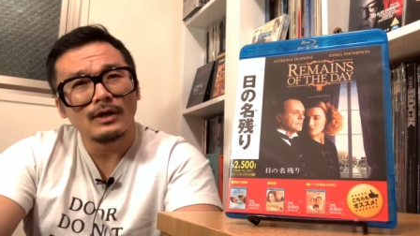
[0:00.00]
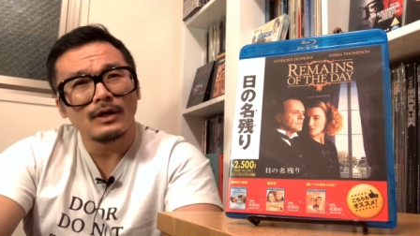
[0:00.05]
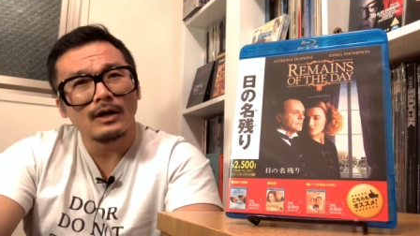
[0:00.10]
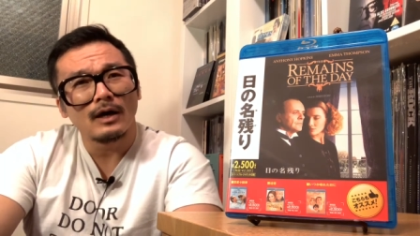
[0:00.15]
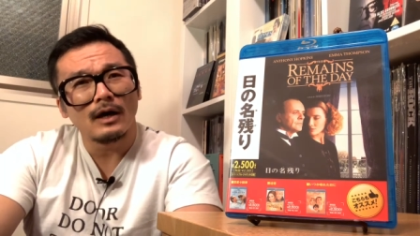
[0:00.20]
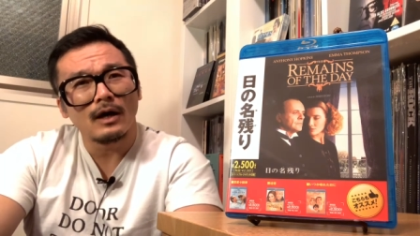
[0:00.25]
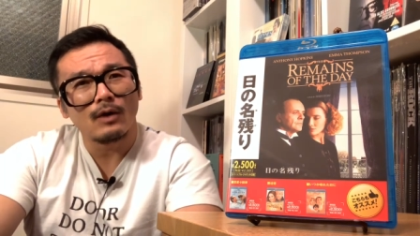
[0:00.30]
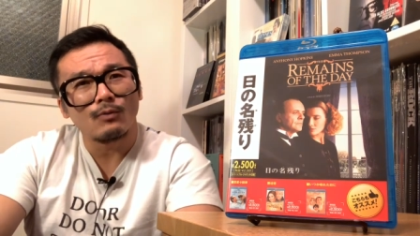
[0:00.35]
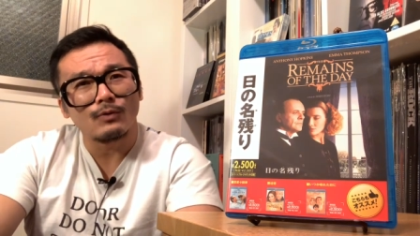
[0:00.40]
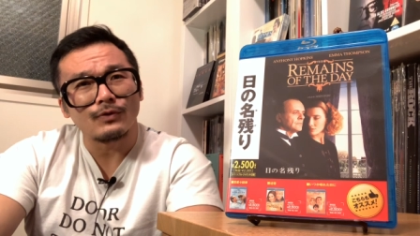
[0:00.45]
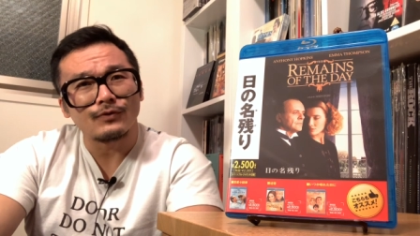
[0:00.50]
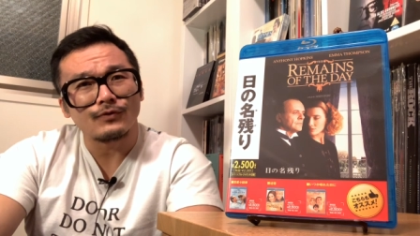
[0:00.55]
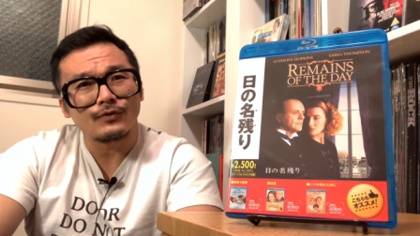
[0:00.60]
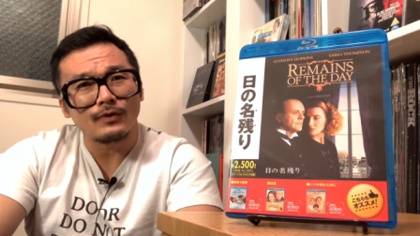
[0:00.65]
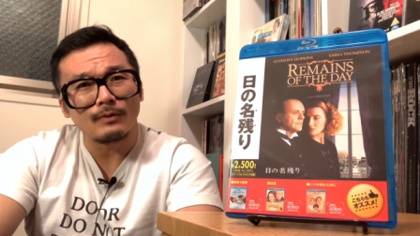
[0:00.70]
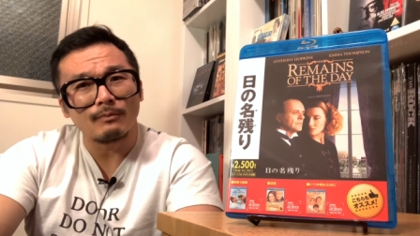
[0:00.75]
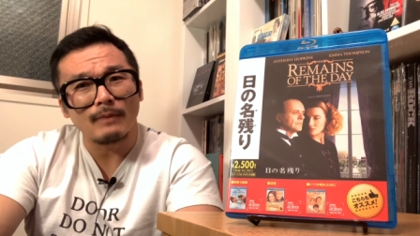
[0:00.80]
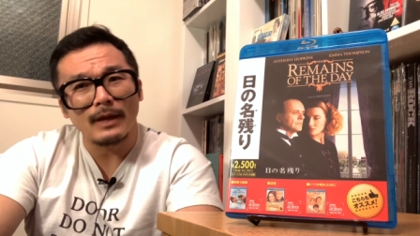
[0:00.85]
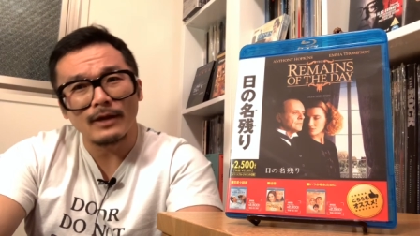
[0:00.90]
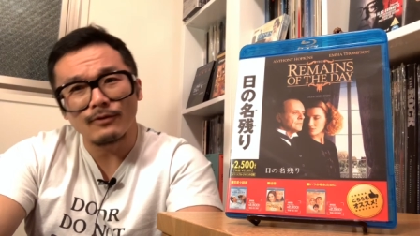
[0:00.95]
uh, which
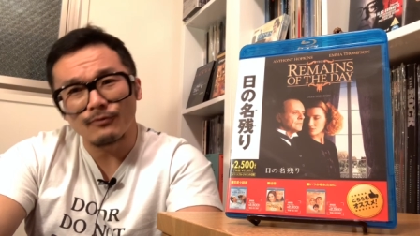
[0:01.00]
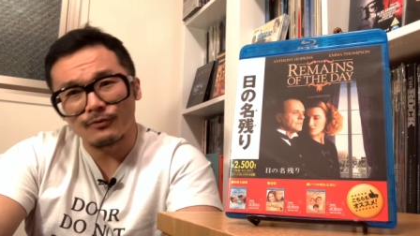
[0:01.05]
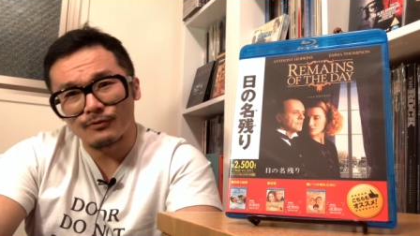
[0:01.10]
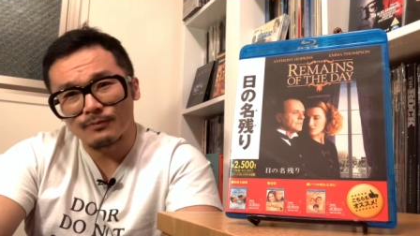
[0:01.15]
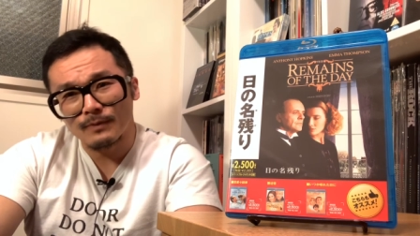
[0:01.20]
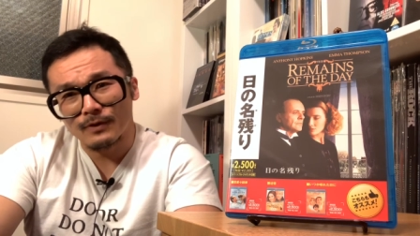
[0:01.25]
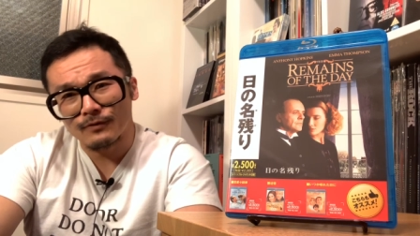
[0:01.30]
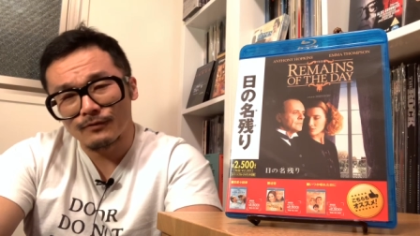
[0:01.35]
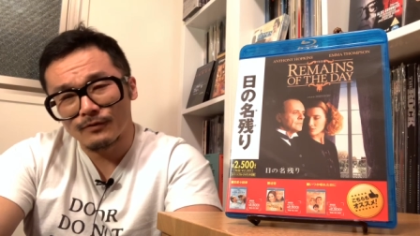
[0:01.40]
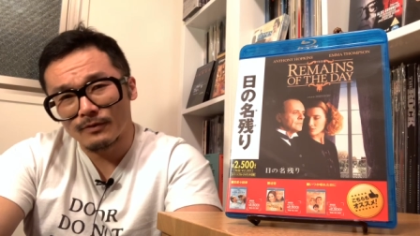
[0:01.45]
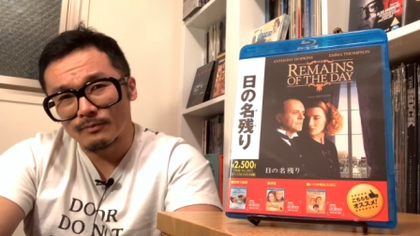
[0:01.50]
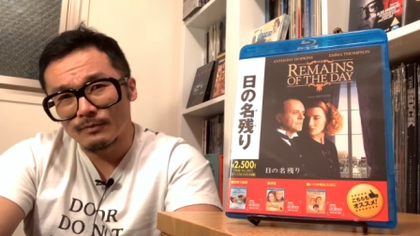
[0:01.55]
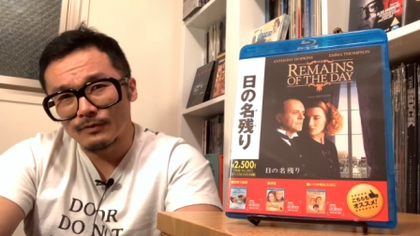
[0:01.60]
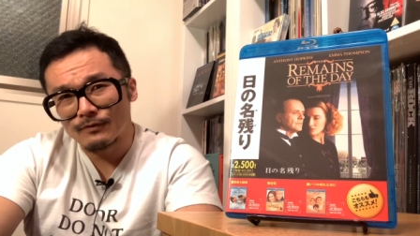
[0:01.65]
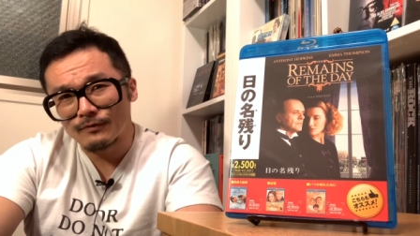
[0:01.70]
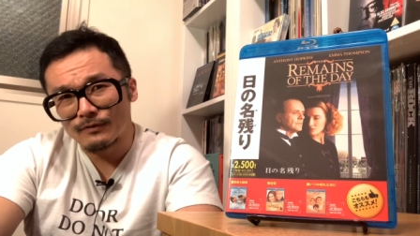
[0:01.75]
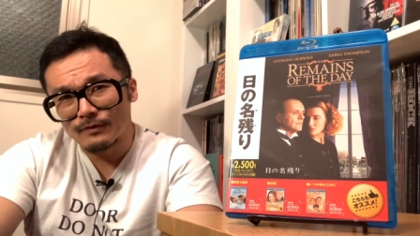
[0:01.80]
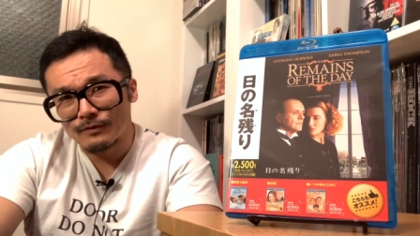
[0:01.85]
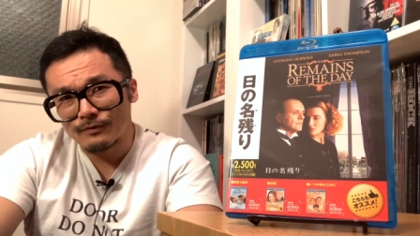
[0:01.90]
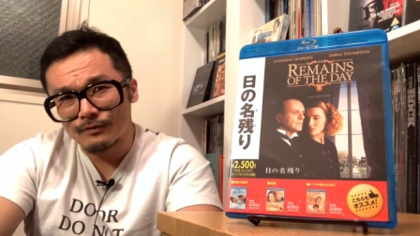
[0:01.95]
in many respects can be
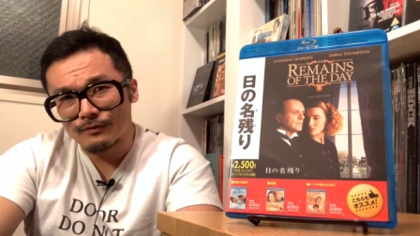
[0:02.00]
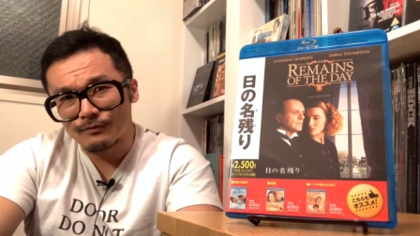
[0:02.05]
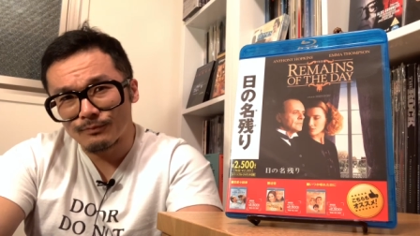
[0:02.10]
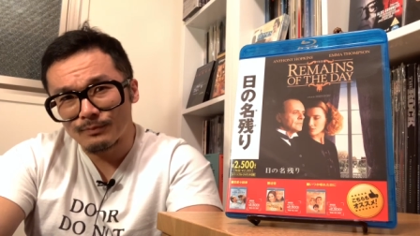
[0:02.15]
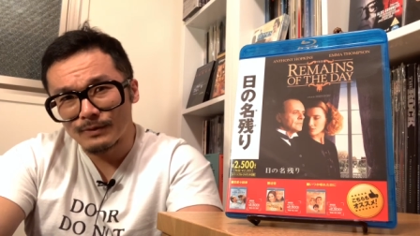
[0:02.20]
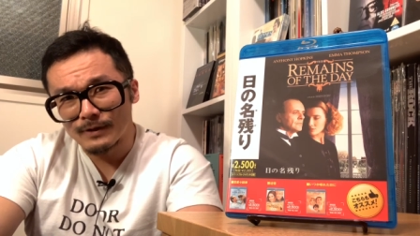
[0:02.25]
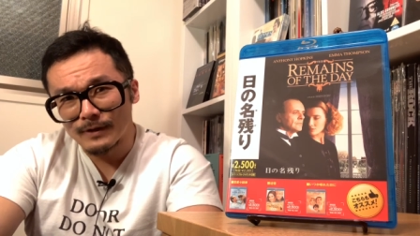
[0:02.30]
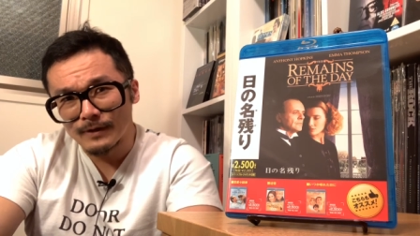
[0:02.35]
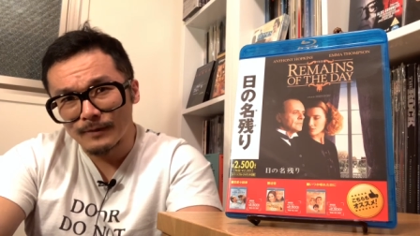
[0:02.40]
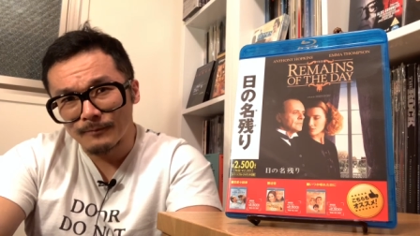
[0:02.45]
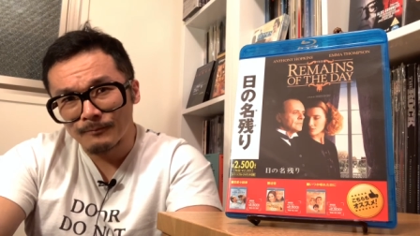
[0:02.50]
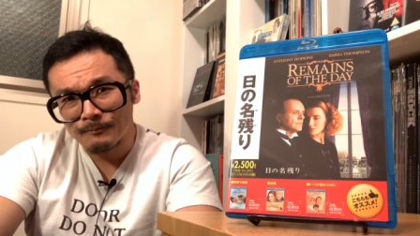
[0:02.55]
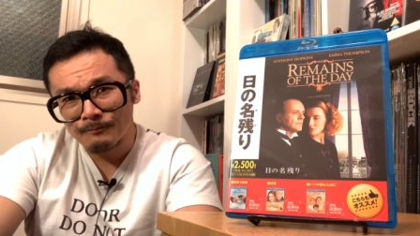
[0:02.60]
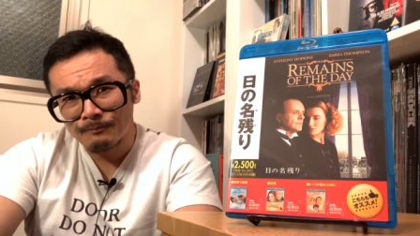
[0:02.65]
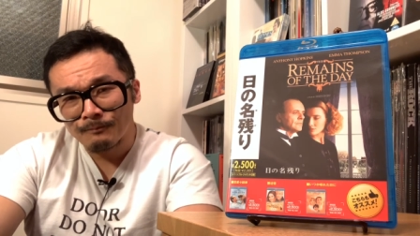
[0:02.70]
seen as being